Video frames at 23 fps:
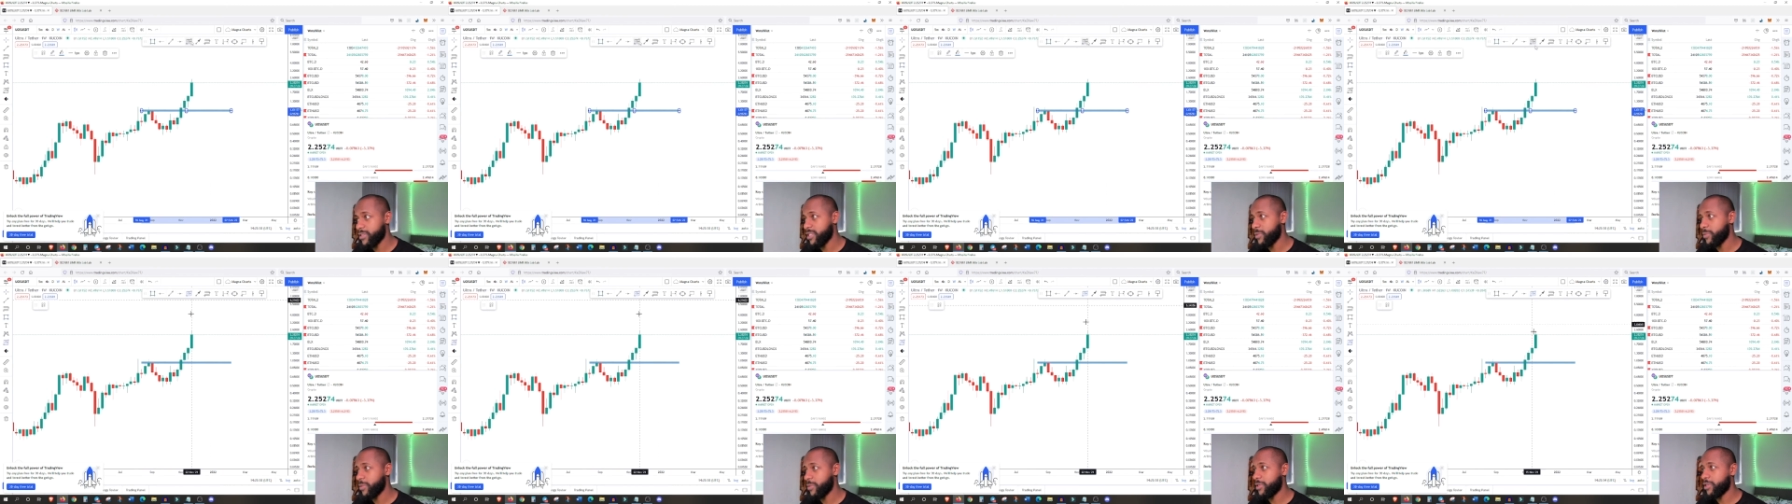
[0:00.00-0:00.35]

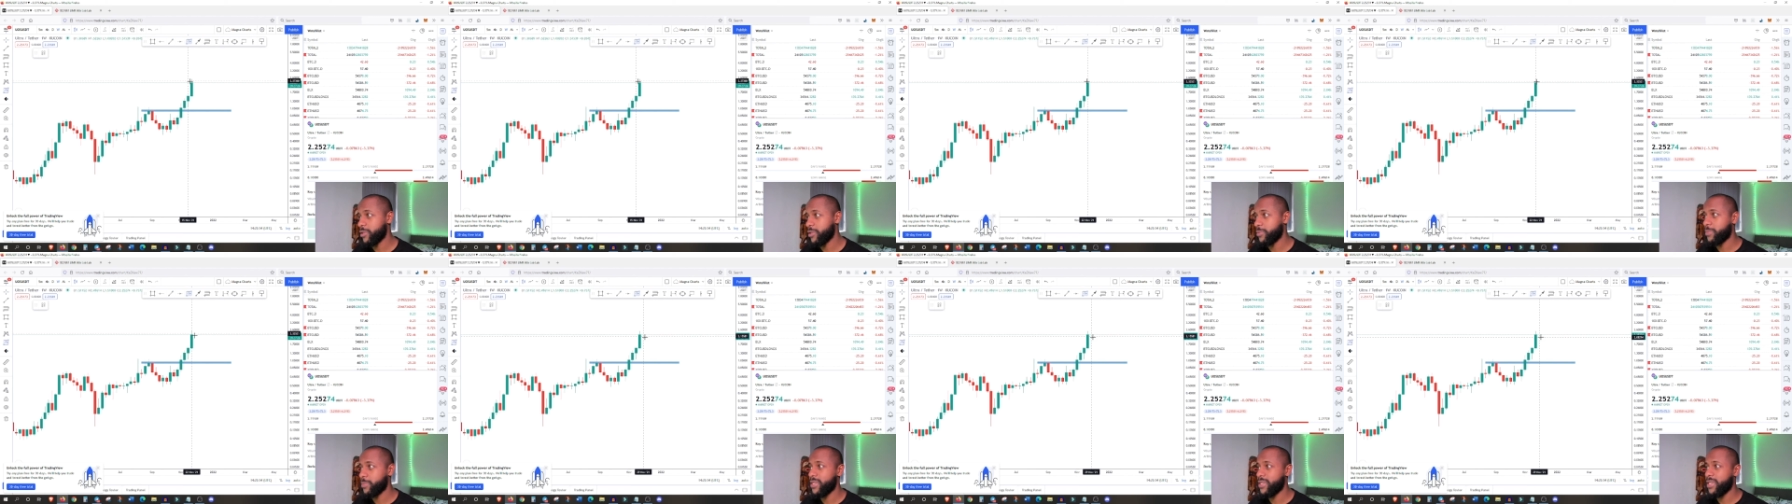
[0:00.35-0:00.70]
So
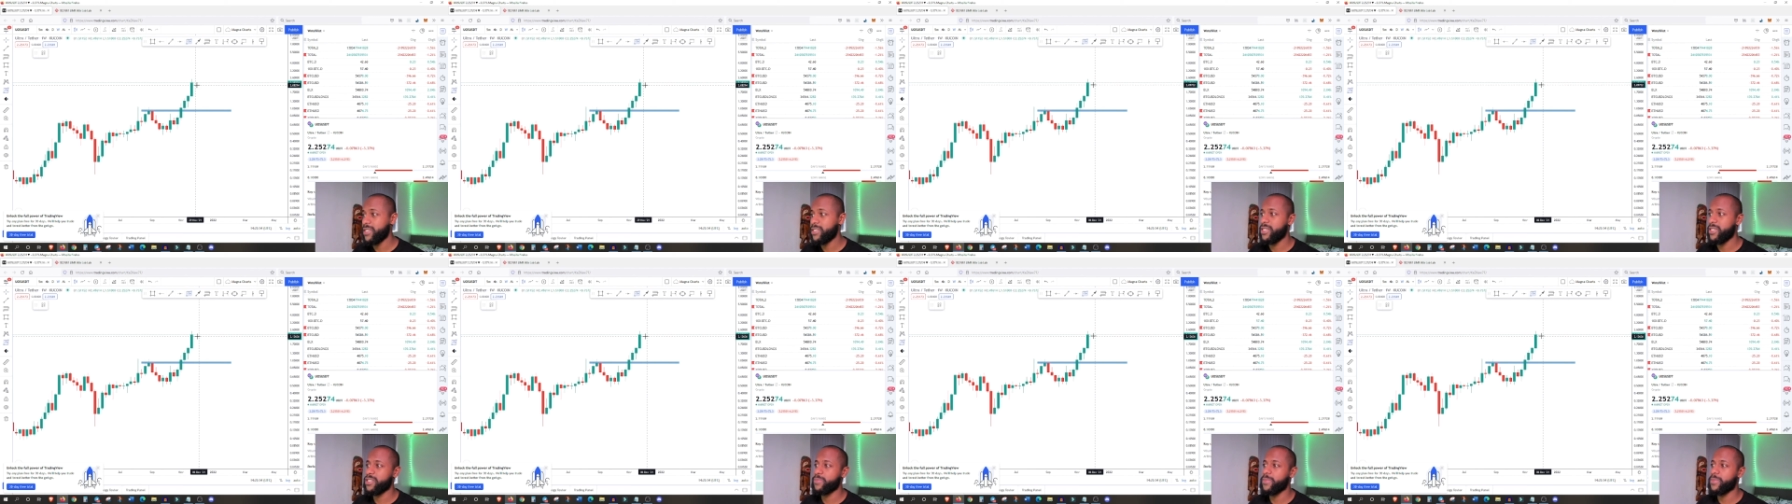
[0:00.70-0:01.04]
we could
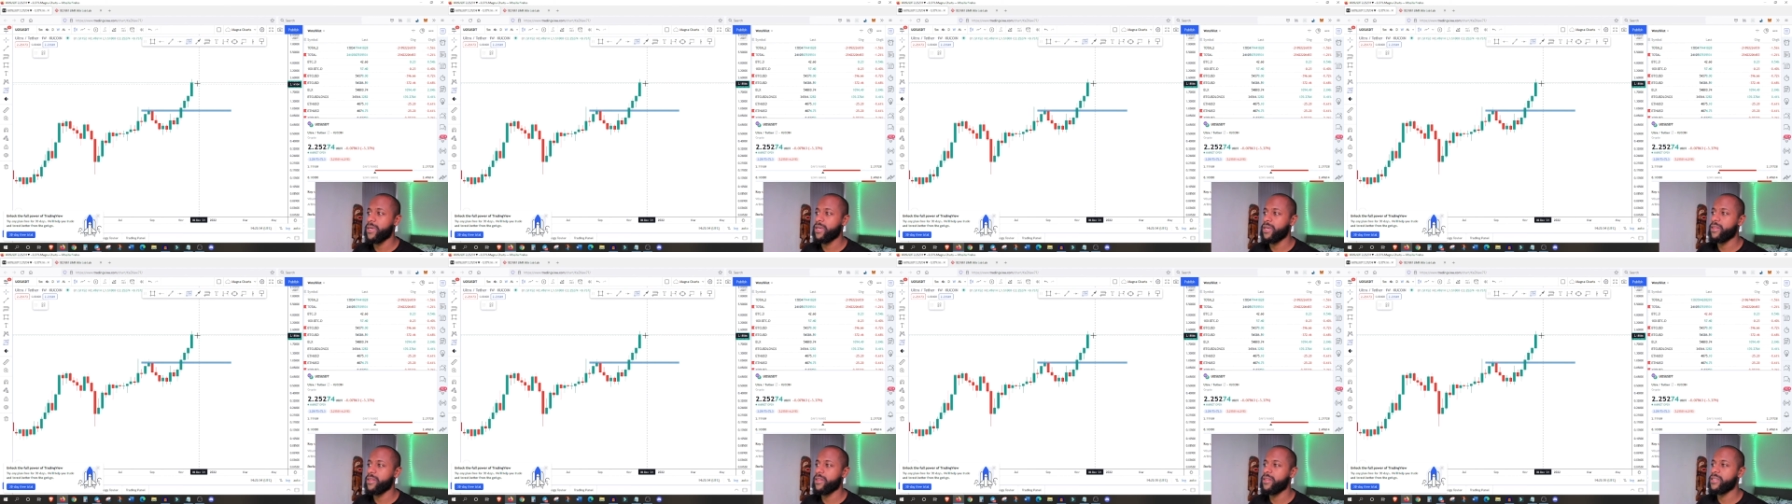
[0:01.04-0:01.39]
potentially
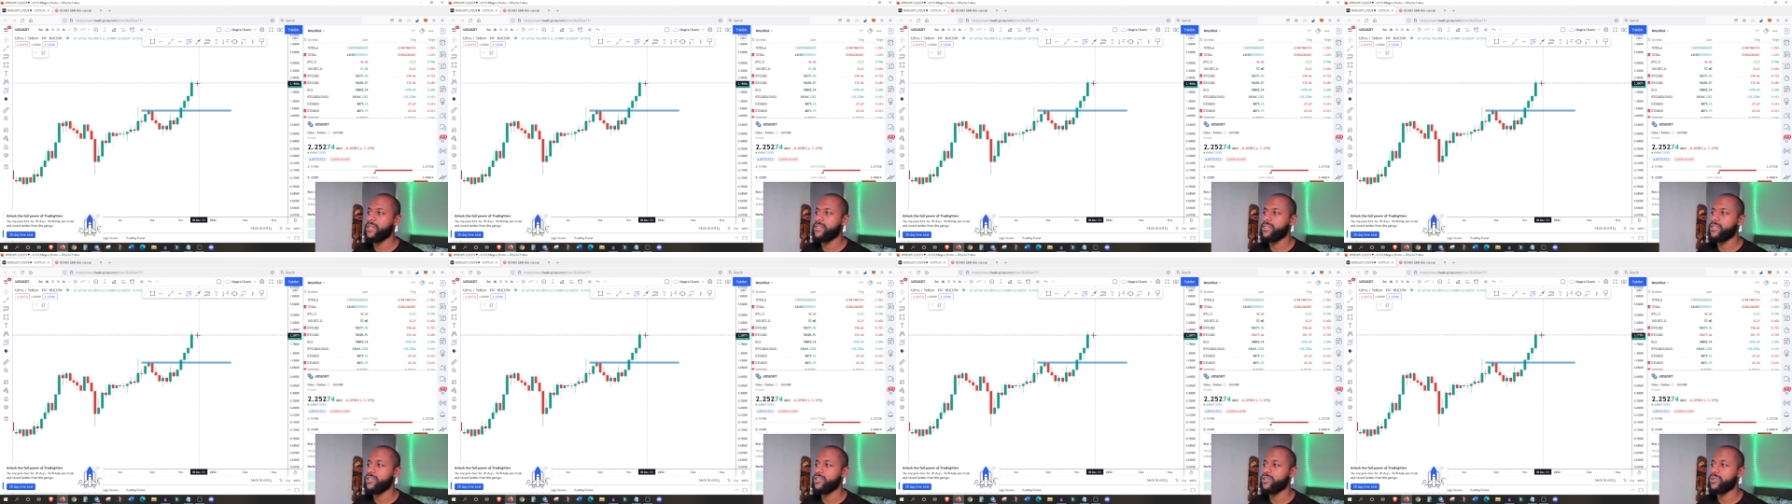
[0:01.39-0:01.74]

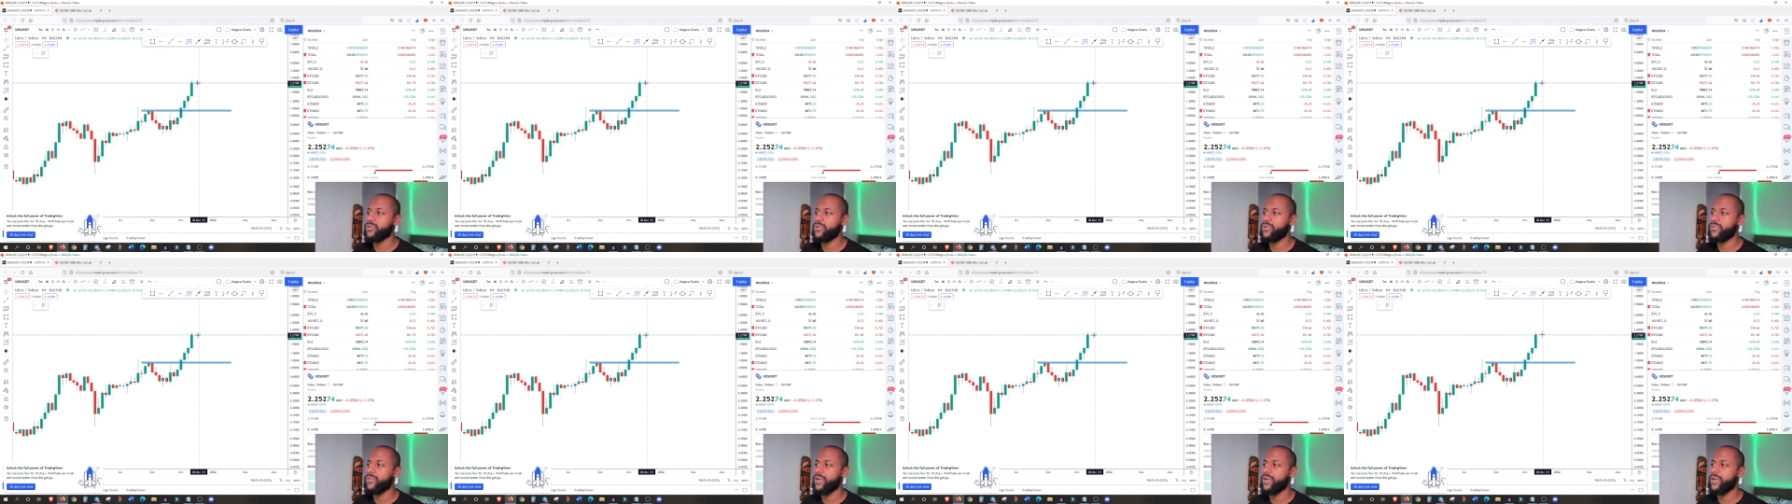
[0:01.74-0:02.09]
expect
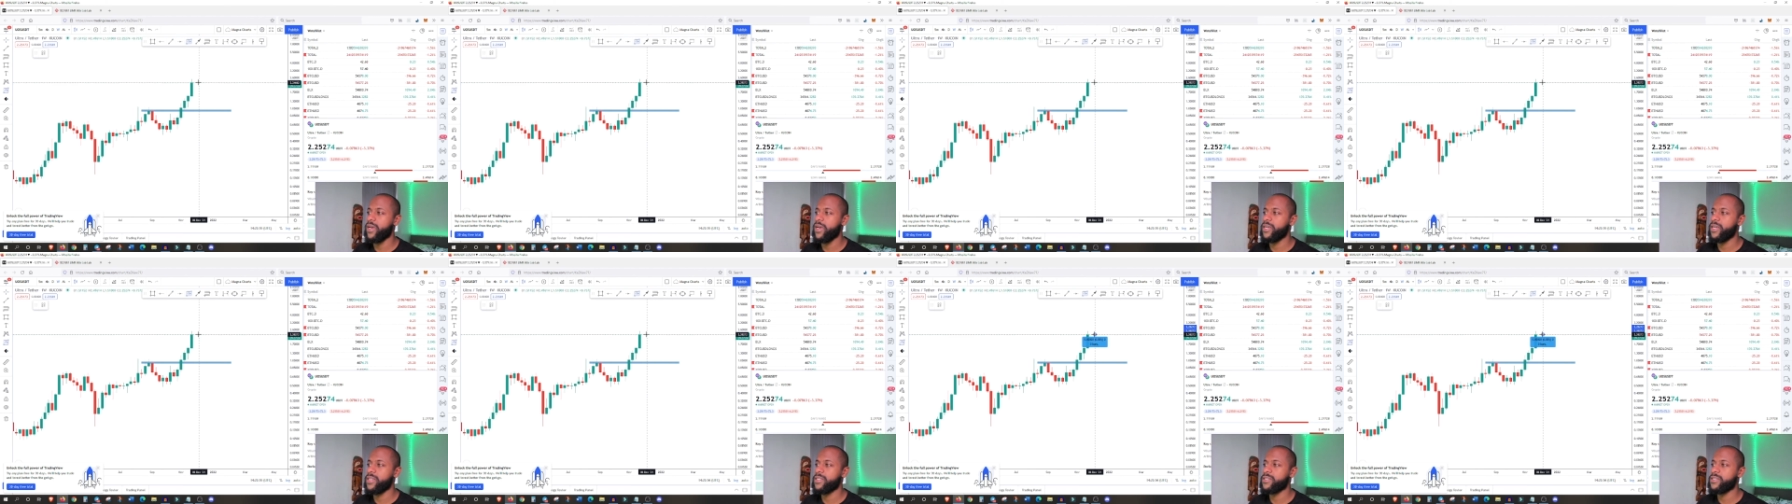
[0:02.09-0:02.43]
this to
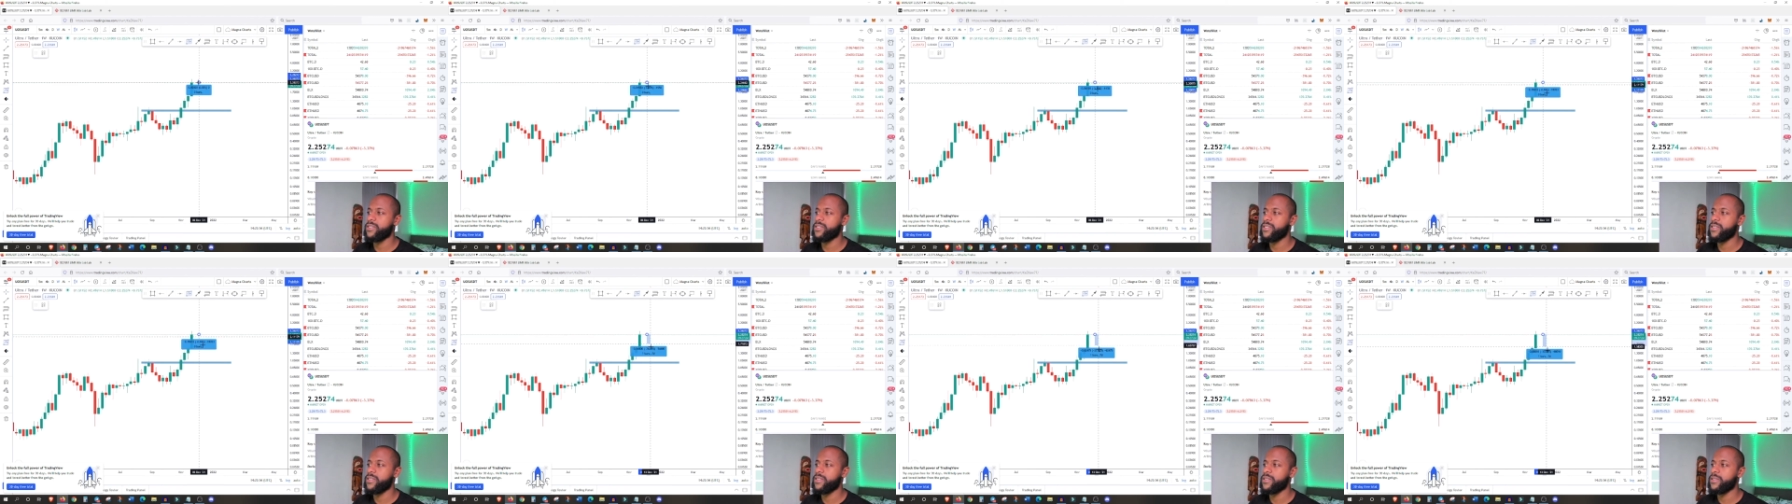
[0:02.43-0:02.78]

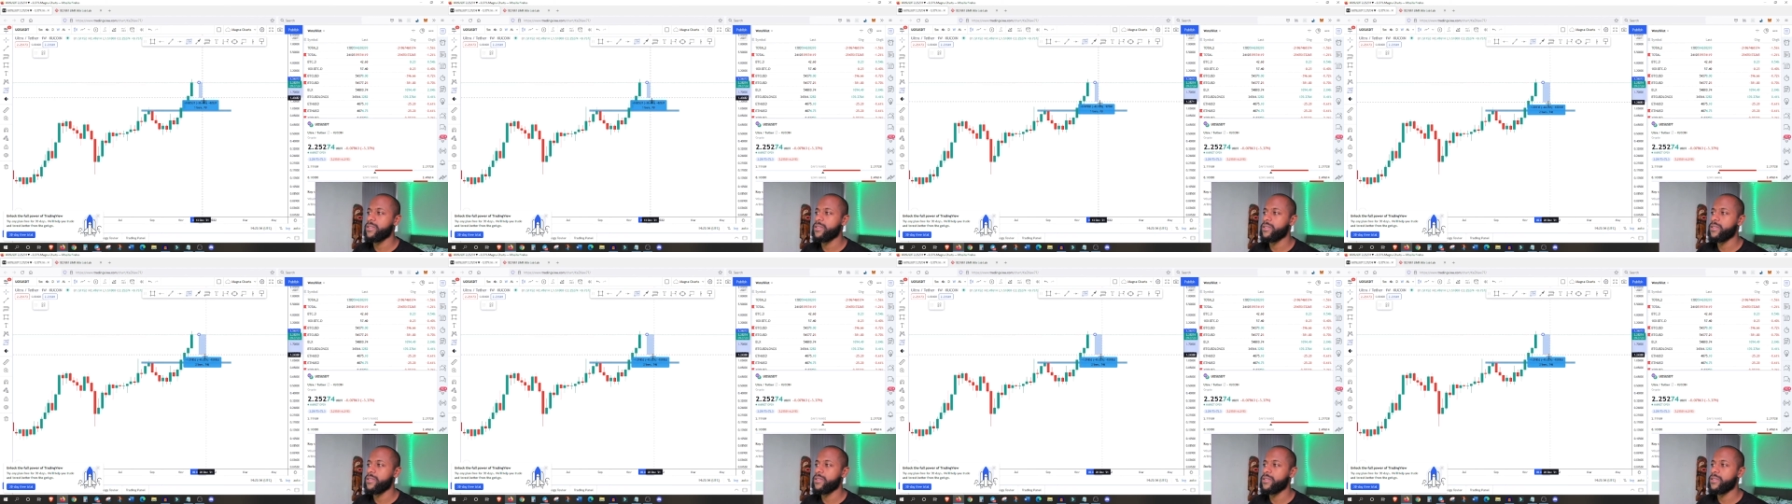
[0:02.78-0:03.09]
reverse